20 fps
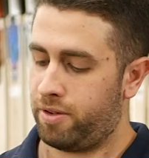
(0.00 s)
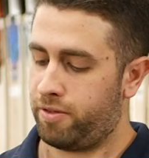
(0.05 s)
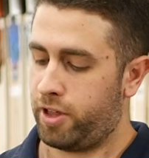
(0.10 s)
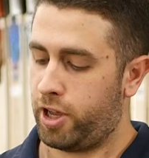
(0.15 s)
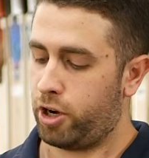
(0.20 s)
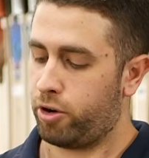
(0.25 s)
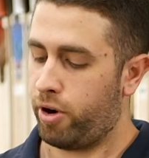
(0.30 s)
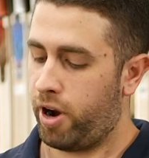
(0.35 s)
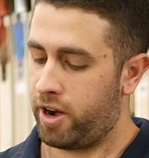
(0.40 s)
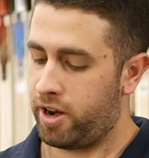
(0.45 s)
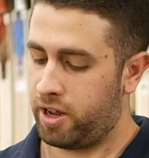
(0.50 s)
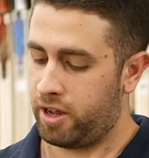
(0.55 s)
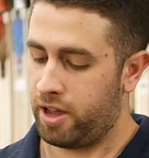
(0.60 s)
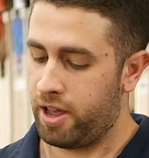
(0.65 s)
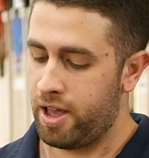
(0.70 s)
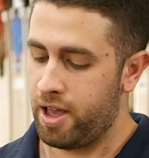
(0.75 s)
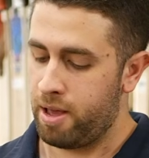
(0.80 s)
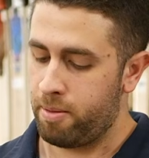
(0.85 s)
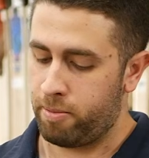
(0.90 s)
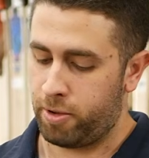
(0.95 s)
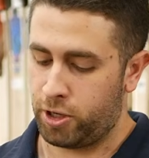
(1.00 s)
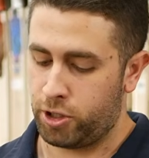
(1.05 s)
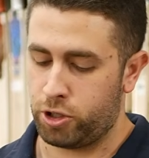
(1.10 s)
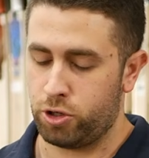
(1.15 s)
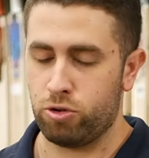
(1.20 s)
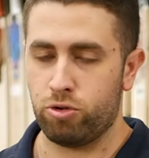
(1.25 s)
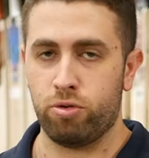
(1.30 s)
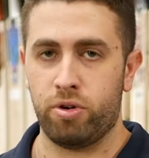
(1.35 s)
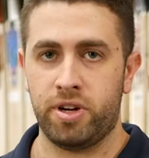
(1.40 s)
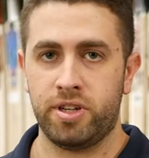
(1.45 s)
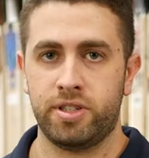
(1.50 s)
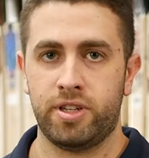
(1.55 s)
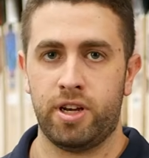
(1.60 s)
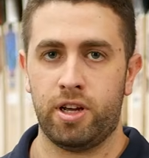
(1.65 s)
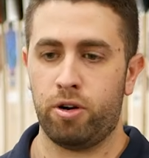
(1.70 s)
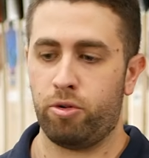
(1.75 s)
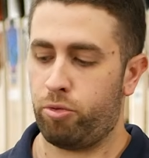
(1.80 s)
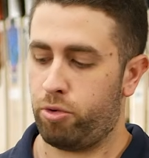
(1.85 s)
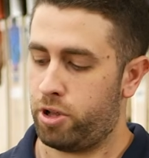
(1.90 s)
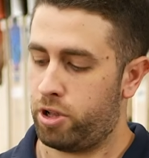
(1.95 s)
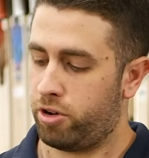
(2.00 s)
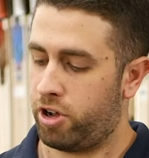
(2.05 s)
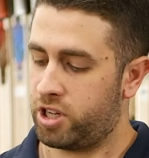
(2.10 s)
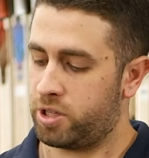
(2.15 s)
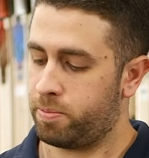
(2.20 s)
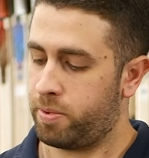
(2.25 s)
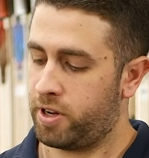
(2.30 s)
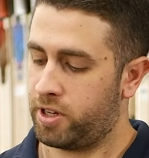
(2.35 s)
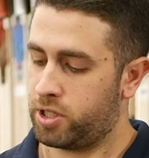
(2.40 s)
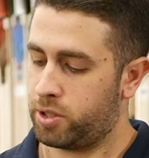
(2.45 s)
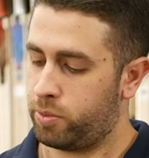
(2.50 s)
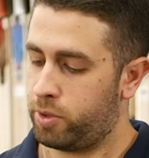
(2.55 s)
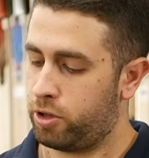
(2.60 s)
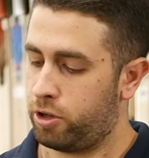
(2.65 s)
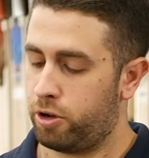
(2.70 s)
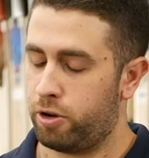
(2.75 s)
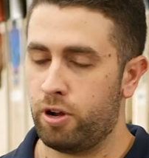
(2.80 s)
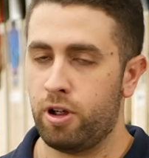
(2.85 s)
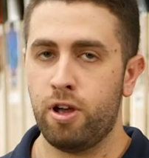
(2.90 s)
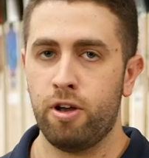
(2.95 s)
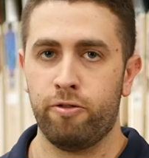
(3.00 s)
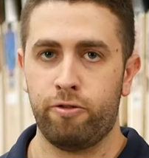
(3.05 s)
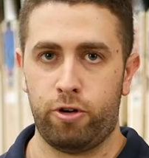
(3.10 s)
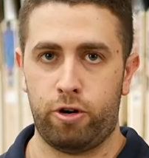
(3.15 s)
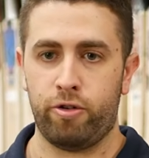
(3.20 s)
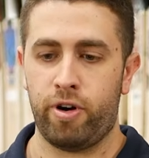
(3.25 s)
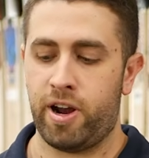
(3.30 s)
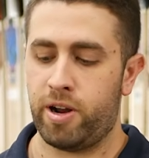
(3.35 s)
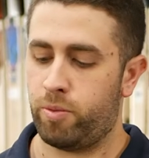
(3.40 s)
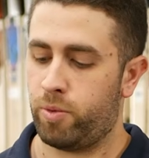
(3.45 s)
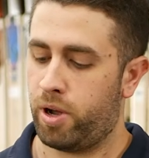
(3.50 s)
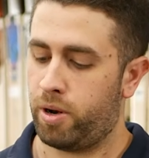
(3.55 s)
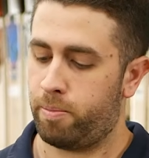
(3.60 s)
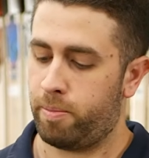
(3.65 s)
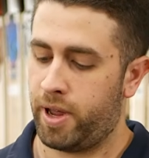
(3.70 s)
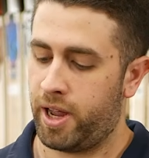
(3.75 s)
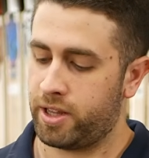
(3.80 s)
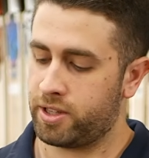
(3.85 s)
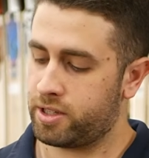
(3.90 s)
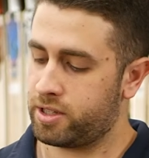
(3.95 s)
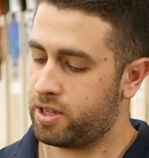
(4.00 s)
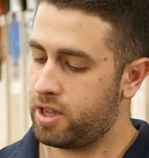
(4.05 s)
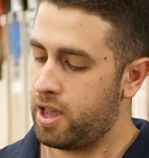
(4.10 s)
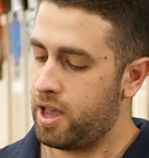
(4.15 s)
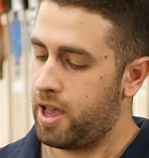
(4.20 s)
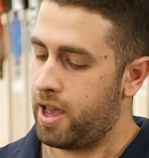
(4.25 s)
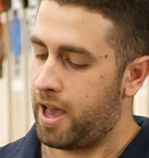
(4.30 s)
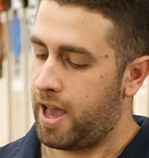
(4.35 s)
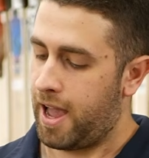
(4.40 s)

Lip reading: of their grading. Means you always get a really nice piece of willow for grade 1 bats.